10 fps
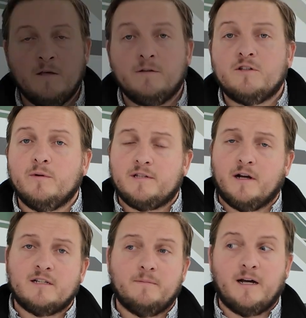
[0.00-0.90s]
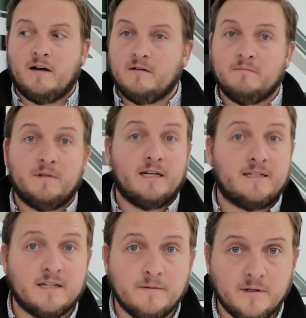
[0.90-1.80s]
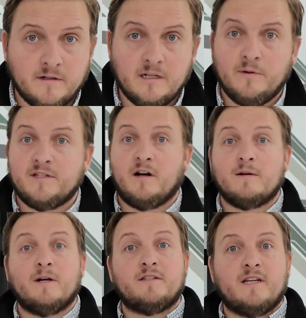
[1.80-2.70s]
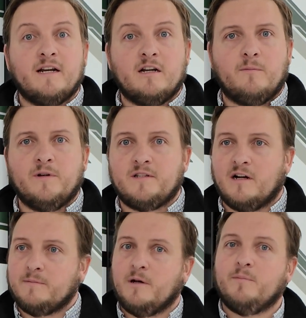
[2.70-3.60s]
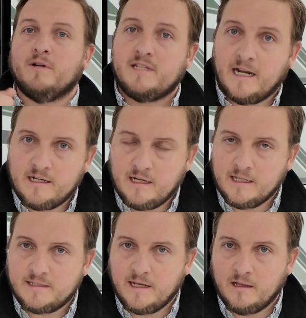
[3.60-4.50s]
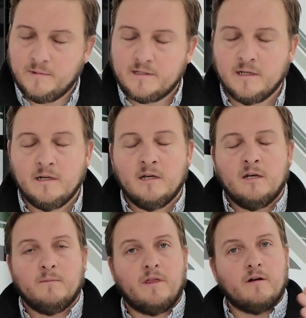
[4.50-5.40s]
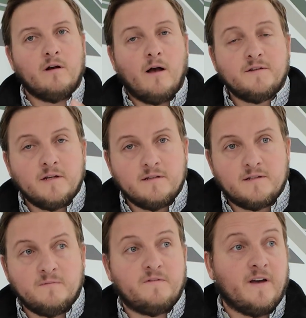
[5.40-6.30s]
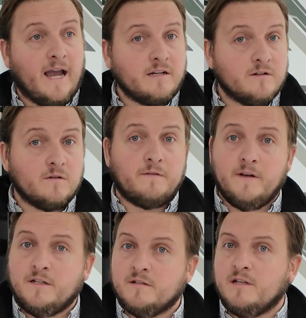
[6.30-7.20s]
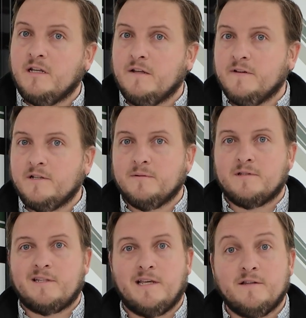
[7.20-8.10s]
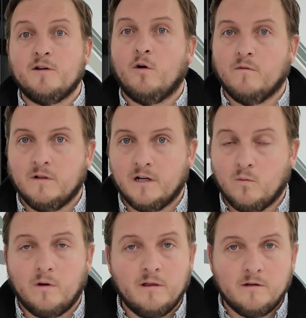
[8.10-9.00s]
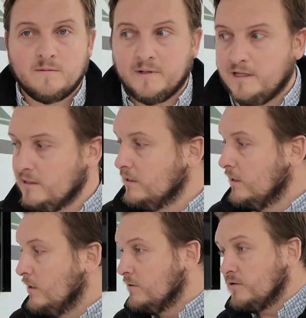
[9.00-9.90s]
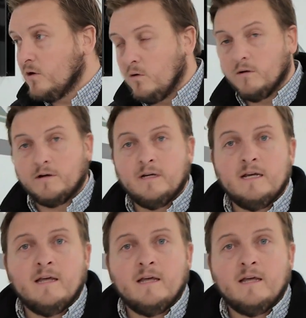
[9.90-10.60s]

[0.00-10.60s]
So we talked about accessibility, we talked about setting up, we talked about protecting against the elements, but there are also some factors or features that individuals tend to overlook. One of those being solar.